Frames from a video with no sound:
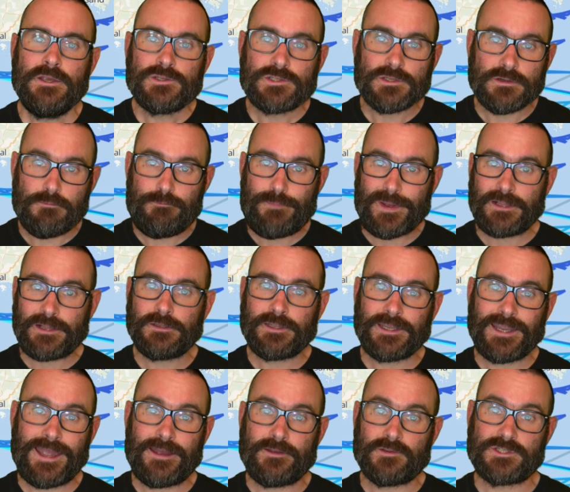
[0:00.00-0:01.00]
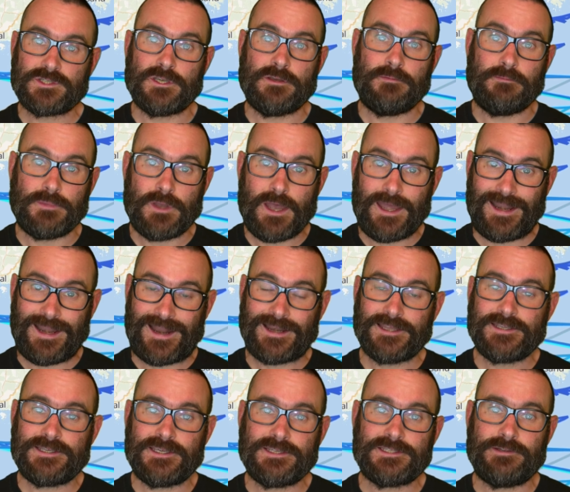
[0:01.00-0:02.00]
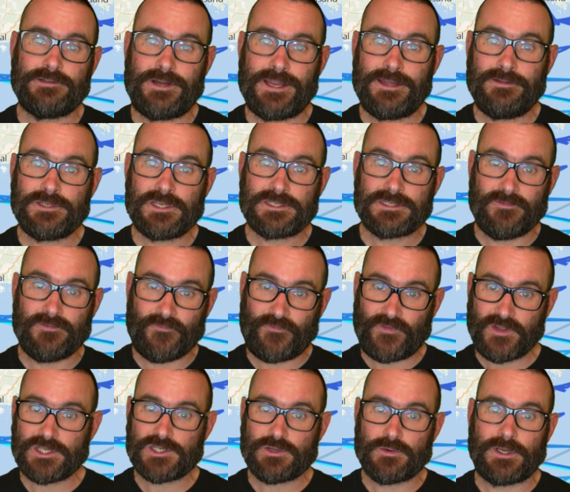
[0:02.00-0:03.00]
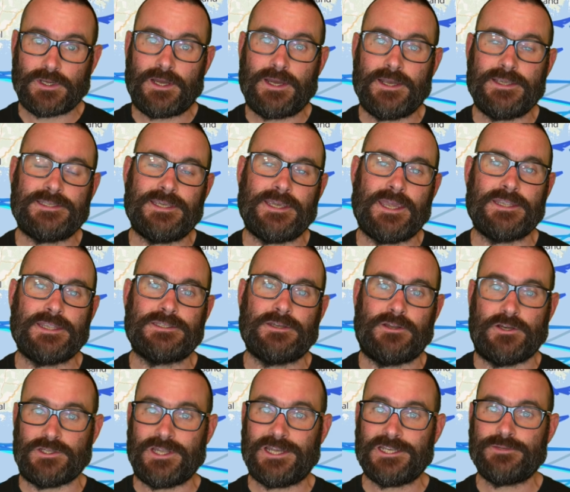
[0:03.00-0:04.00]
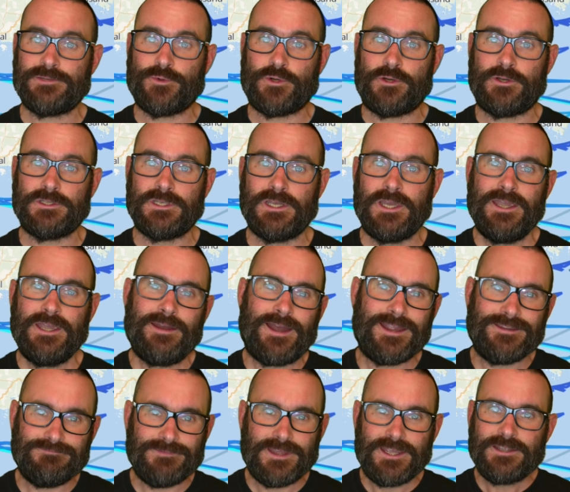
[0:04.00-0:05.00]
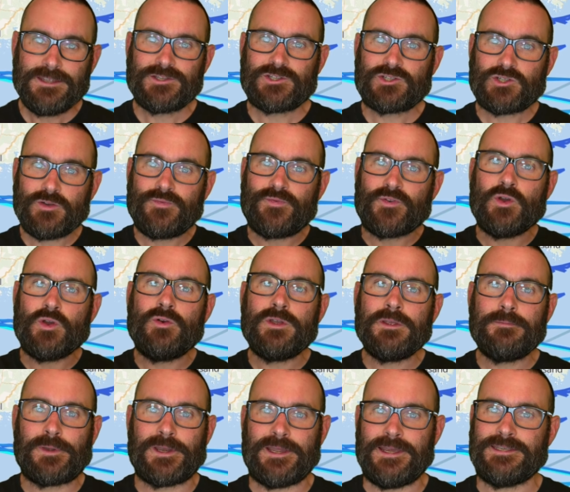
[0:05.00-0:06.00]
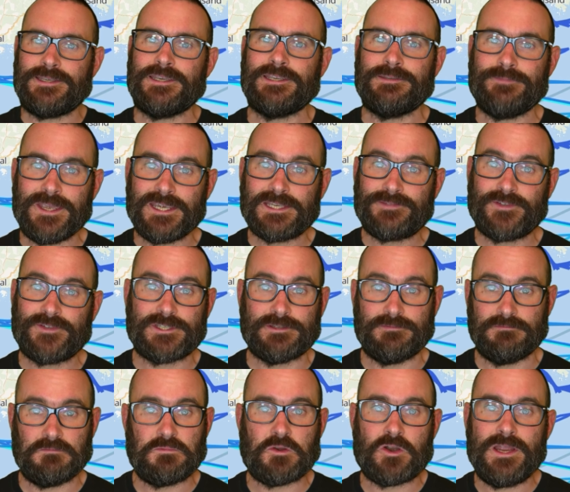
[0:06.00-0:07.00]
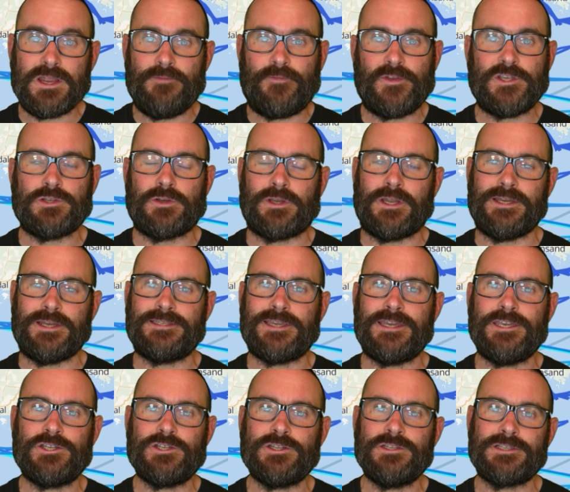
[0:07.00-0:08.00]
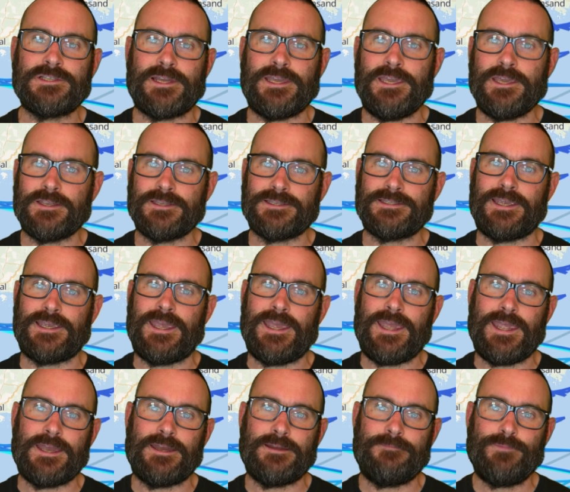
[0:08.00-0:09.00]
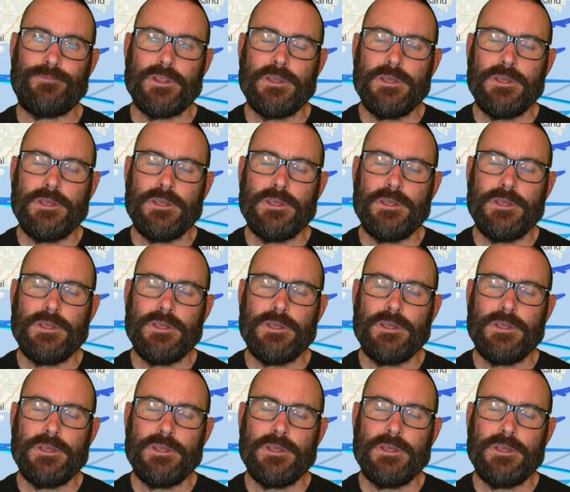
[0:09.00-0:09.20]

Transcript: So building out some analysis around it and visualizing it on a dashboard, and stuff going places makes for some great visualizations like you can see here,